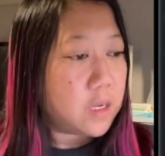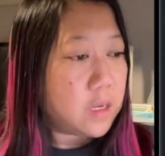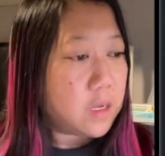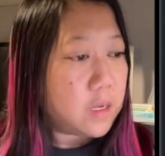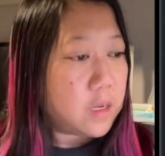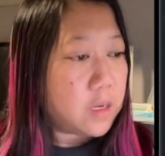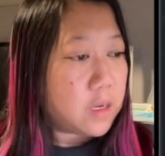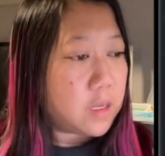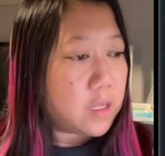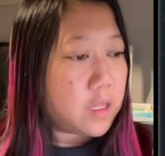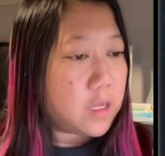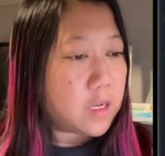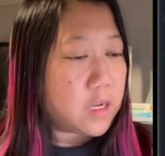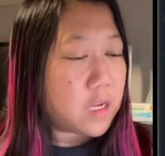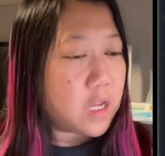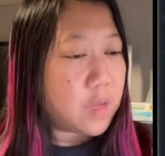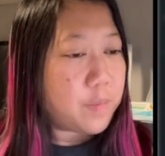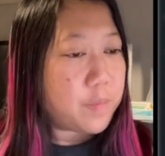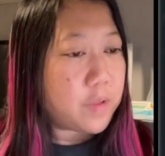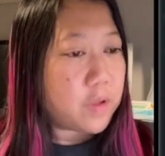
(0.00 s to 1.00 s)
Click
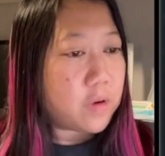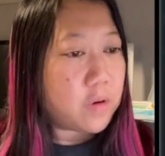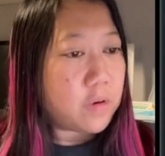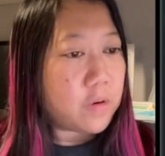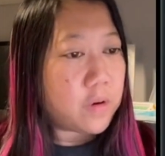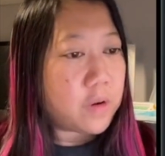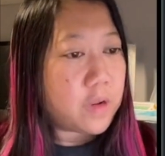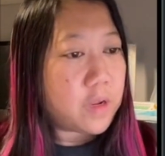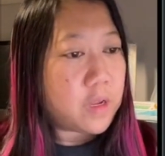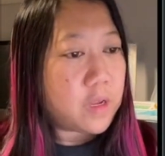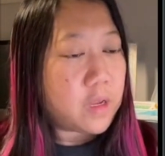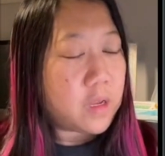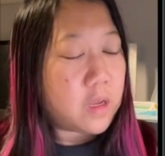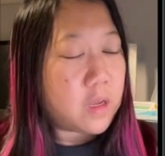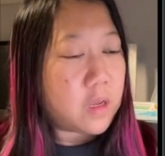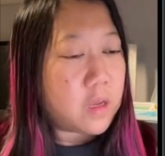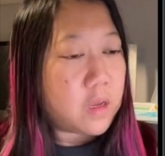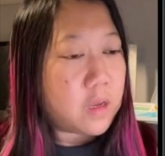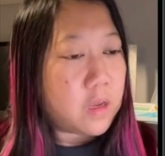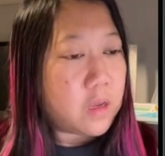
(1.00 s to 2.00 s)
upload,
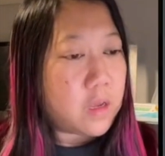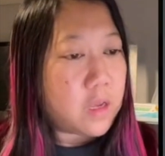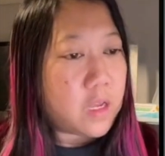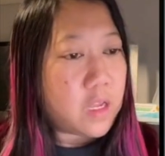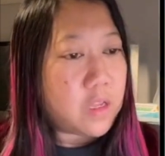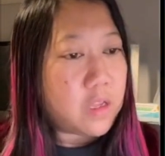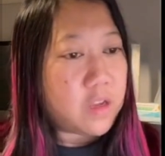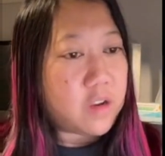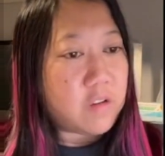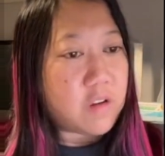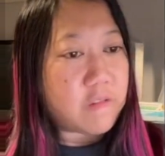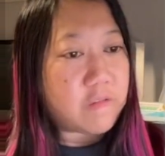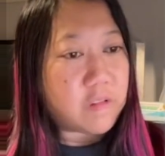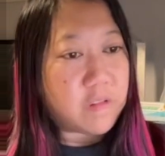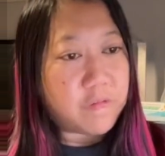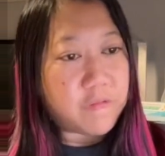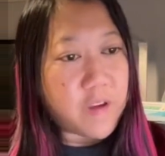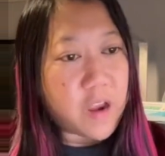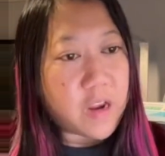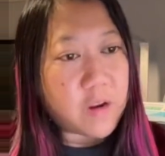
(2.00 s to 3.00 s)
and then you have to
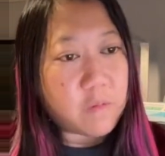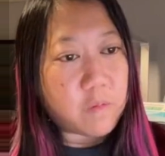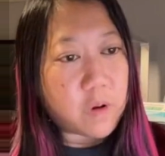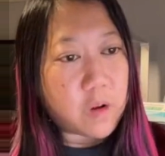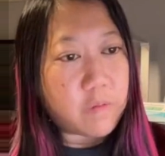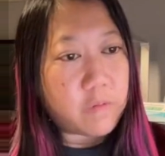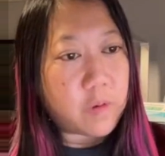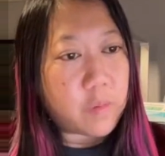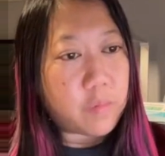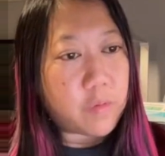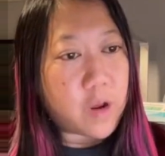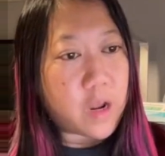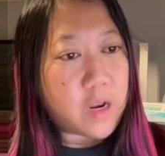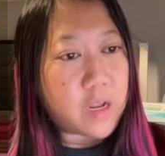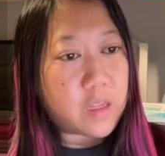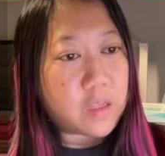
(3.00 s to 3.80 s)
find wherever it brought it.